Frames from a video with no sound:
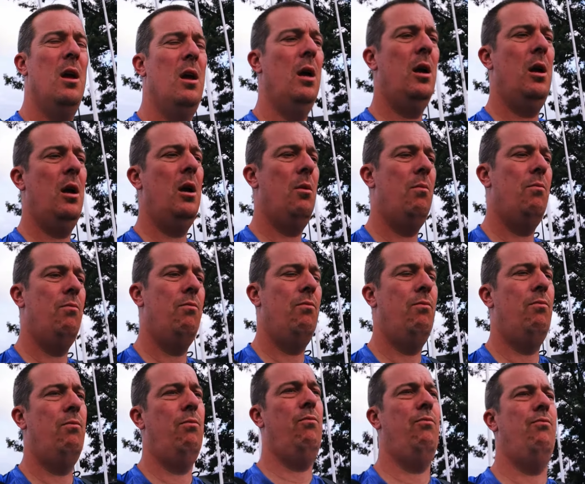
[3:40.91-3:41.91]
night.
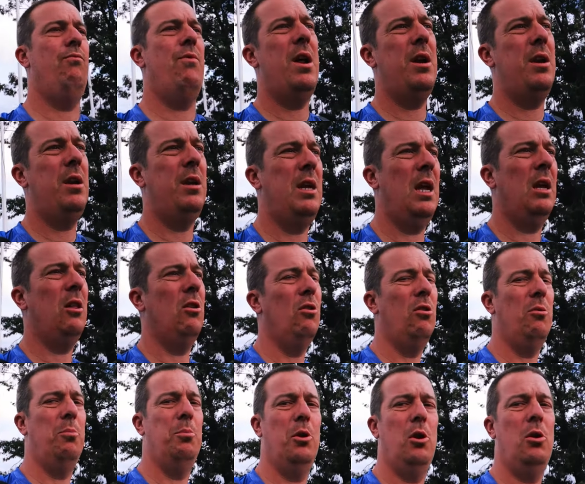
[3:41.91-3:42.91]
Red,
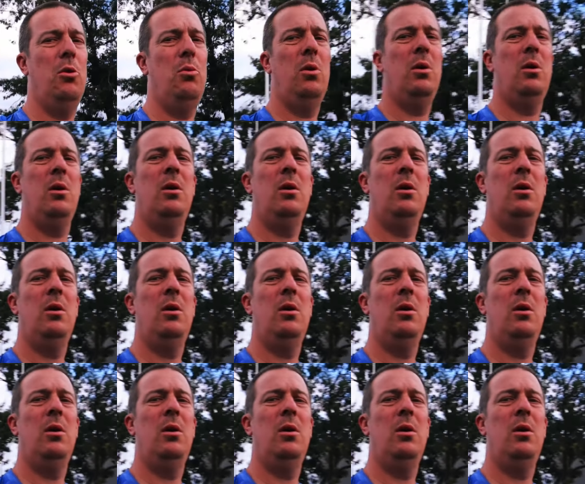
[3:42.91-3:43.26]
yellow, blue.